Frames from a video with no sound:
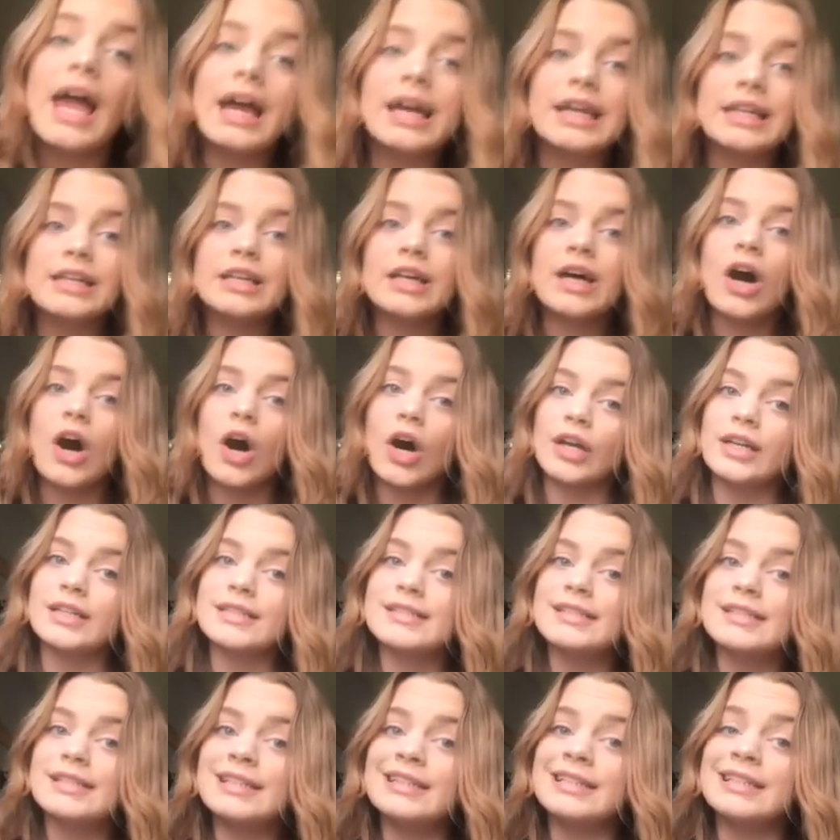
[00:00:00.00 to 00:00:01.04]
And
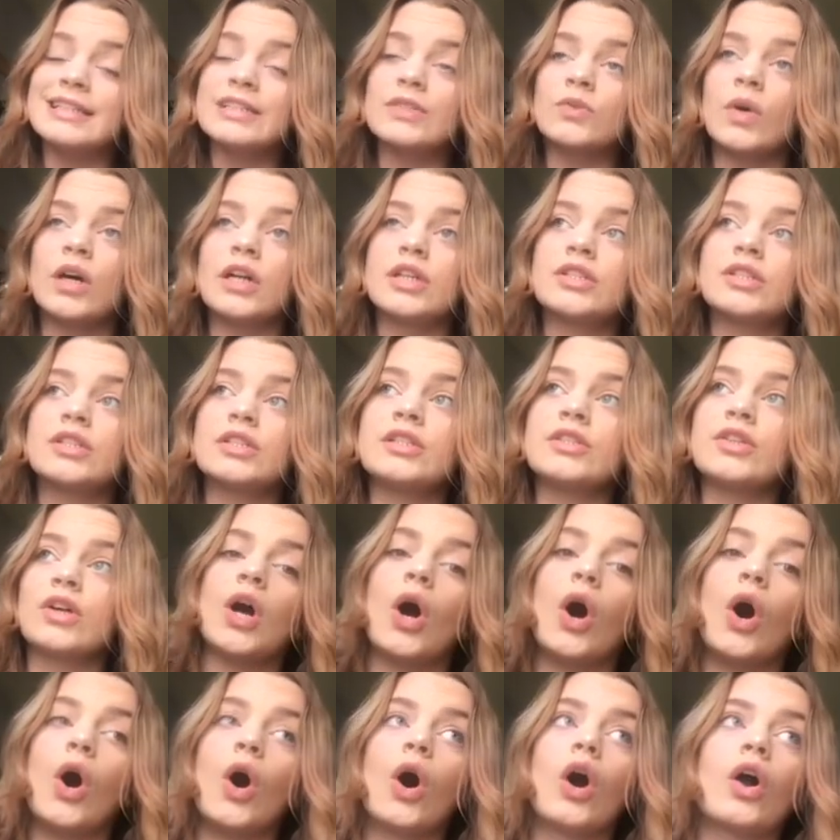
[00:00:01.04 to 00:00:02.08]
honestly, these questions
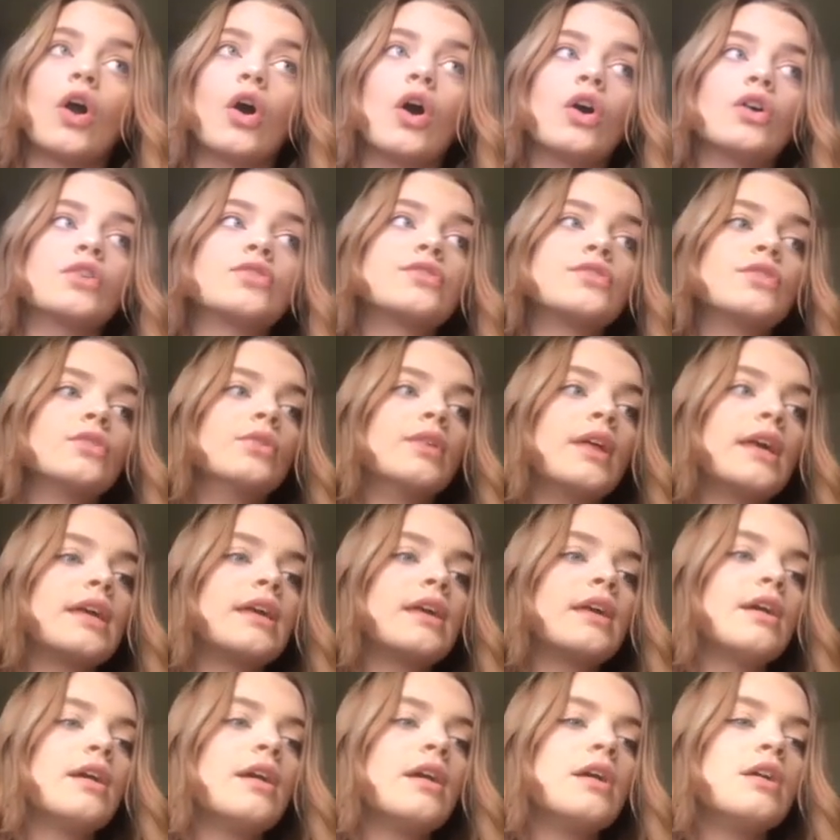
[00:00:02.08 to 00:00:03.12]
are also
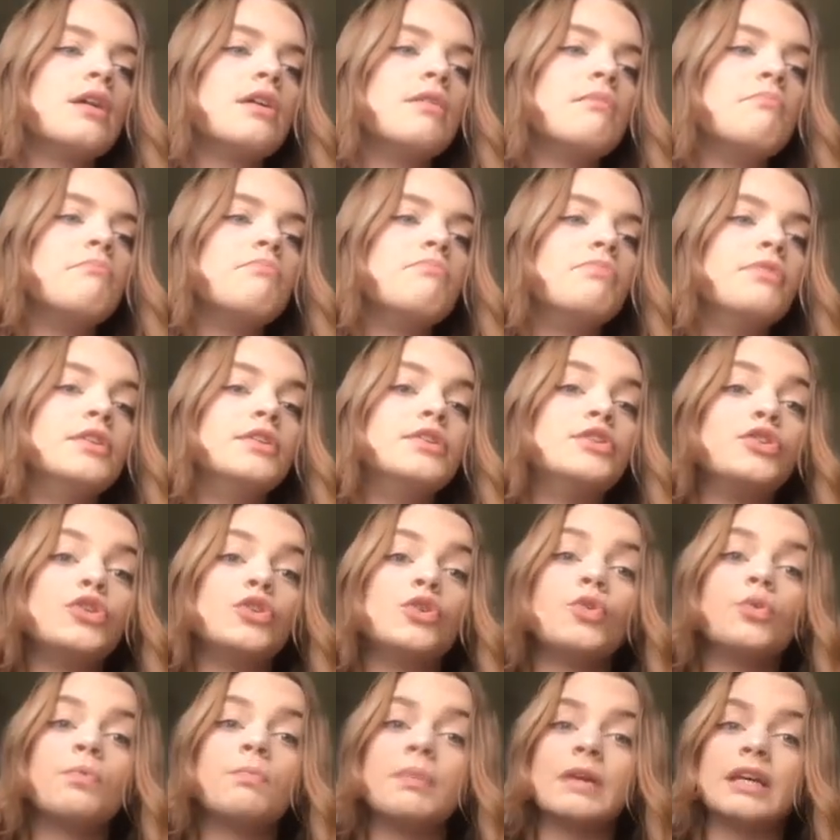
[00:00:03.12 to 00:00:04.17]
like the
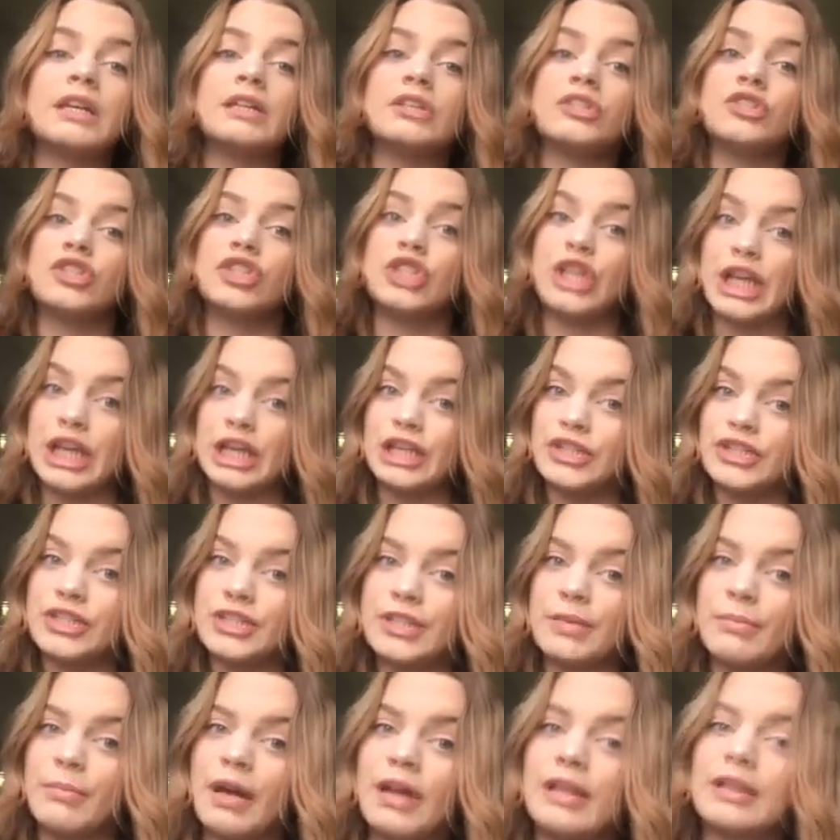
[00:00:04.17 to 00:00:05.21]
two biggest changes
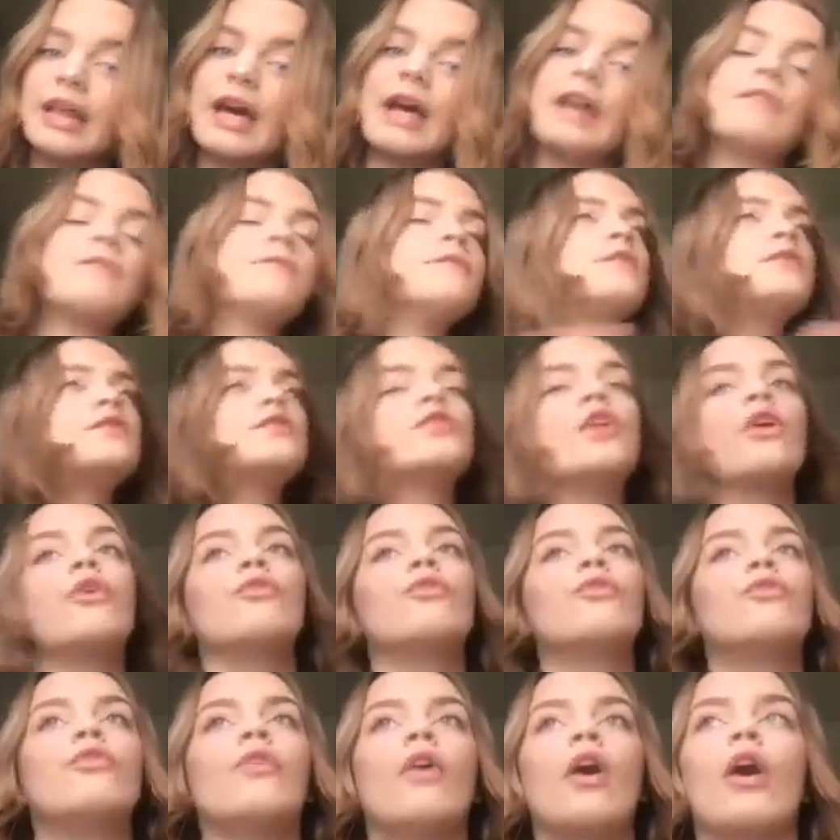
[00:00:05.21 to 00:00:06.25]
in my life so
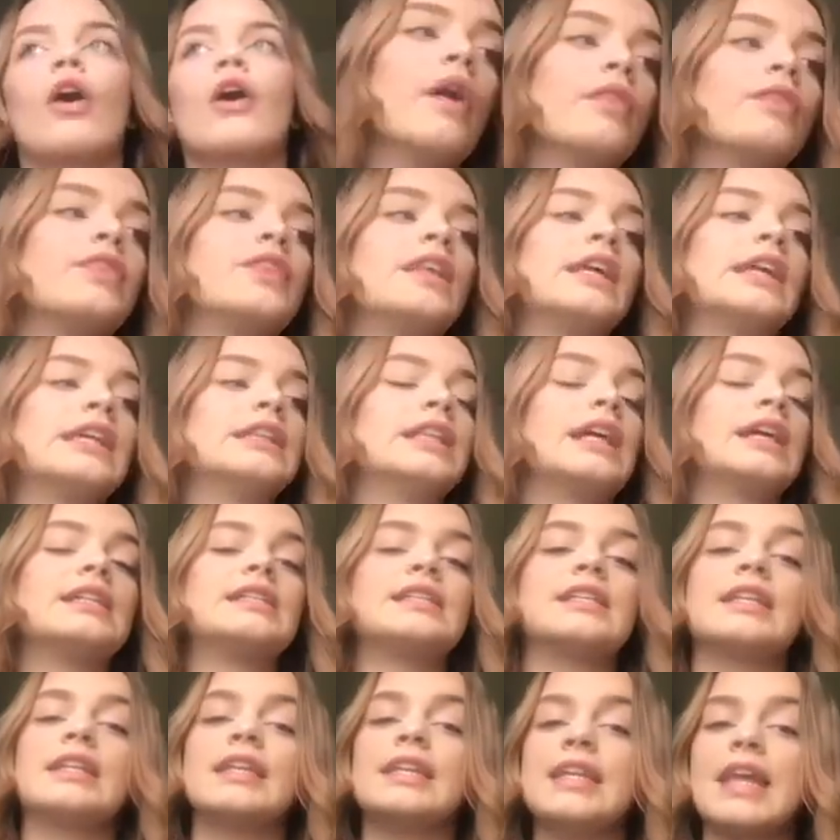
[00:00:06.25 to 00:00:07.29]
far. One thing led
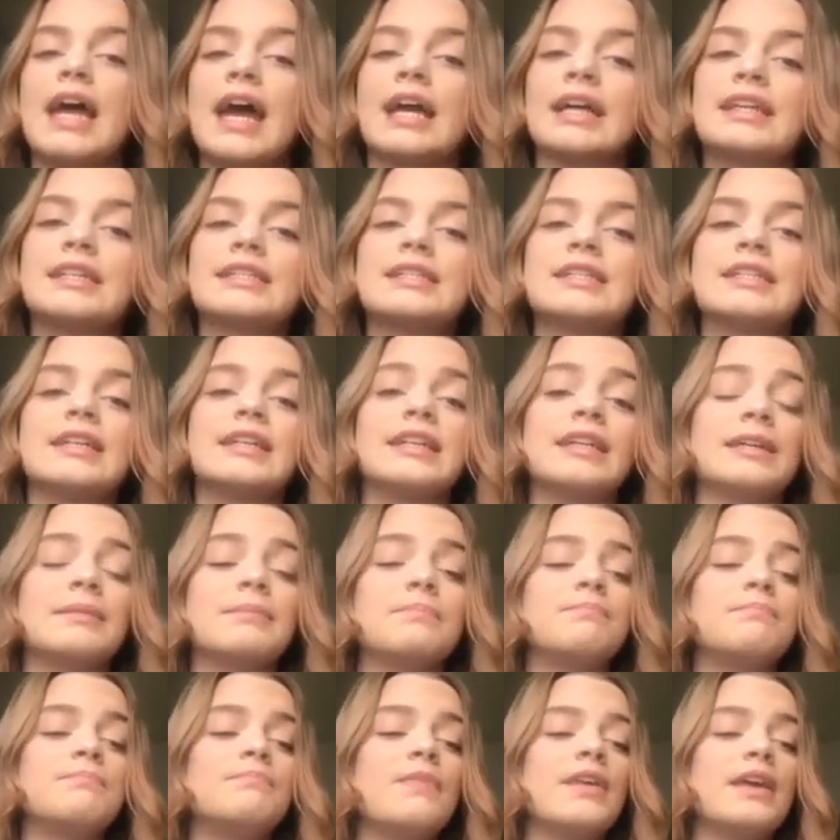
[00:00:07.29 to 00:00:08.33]
to the next, and
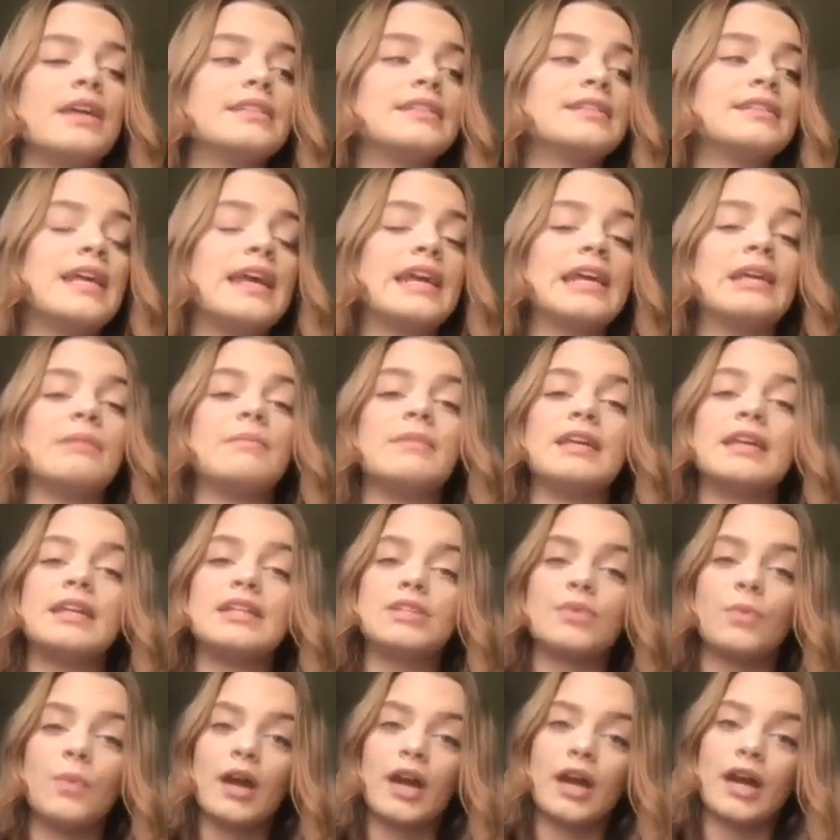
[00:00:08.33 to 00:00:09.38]
it is taking me
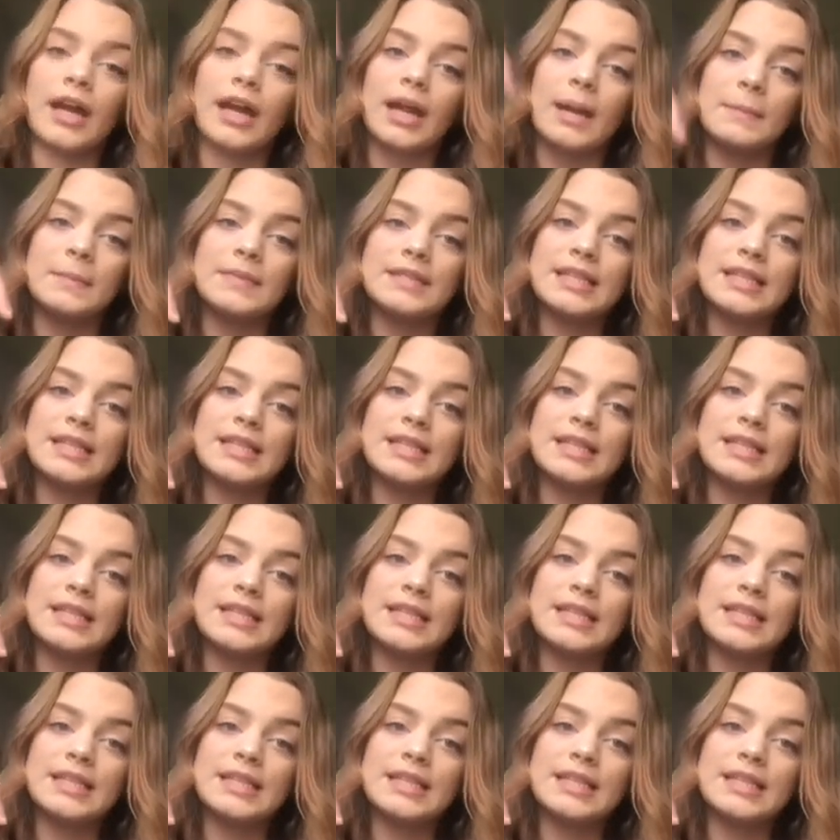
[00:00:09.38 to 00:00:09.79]
to where I am